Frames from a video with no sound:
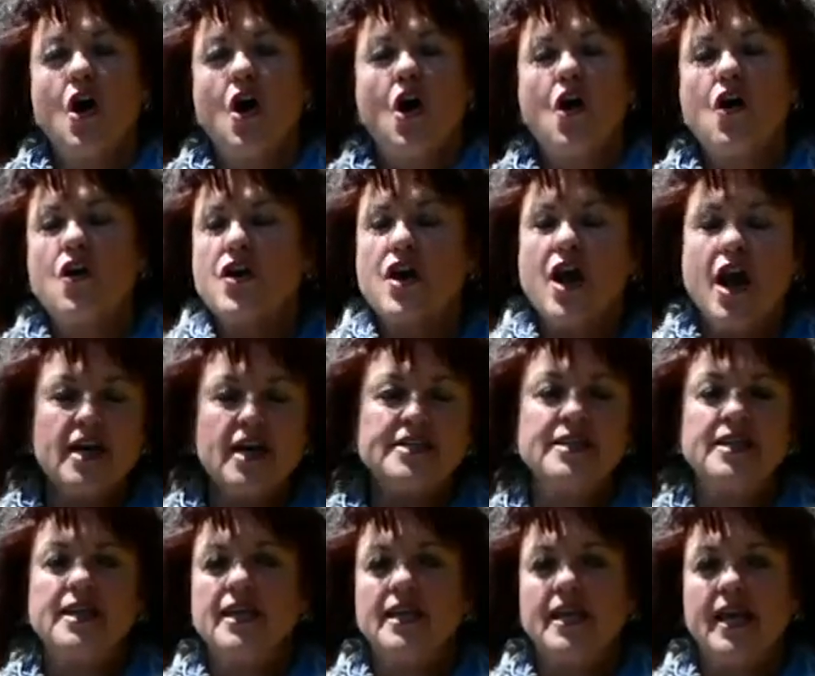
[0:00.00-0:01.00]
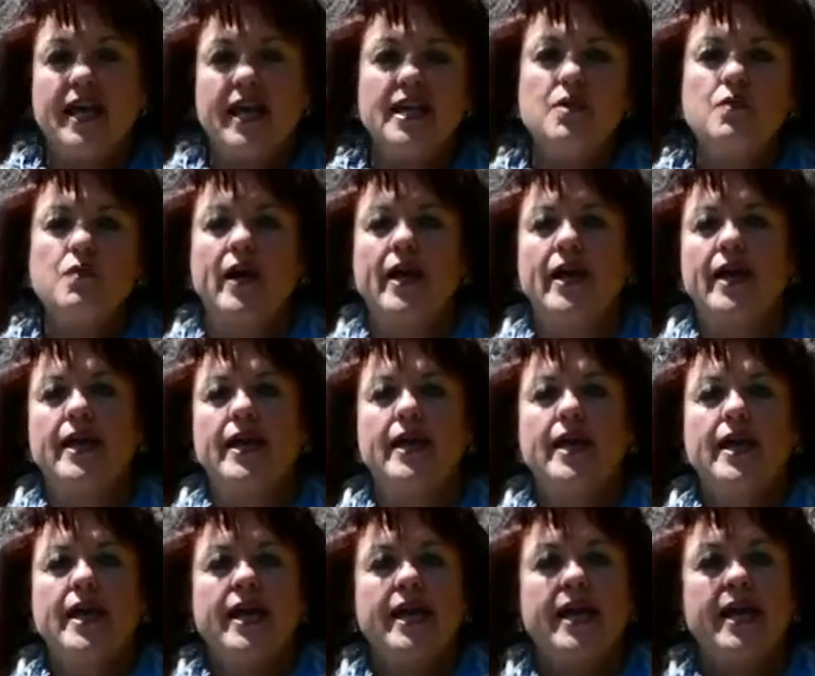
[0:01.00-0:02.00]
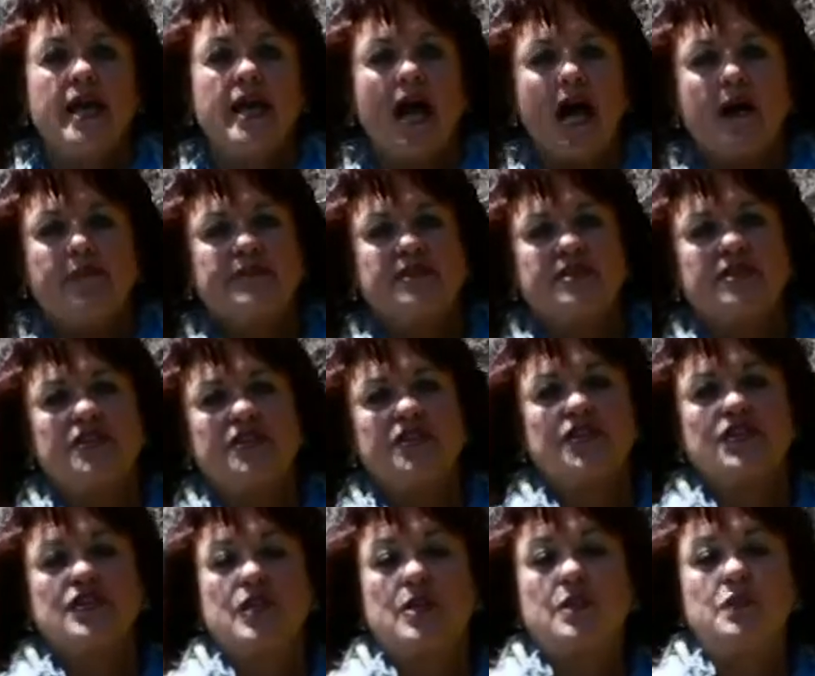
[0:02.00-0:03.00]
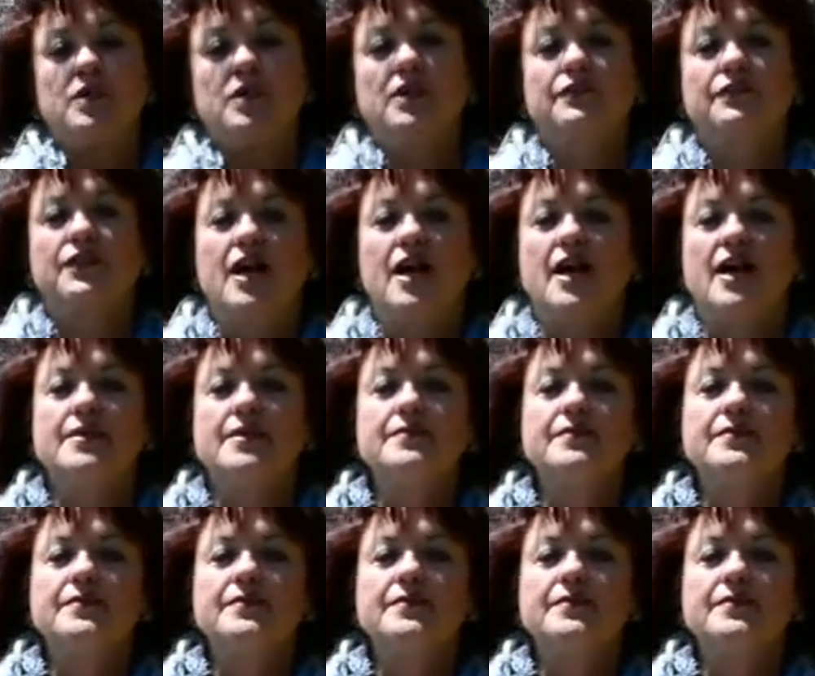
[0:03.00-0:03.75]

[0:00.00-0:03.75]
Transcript: are not in any way in opposition to the will of God.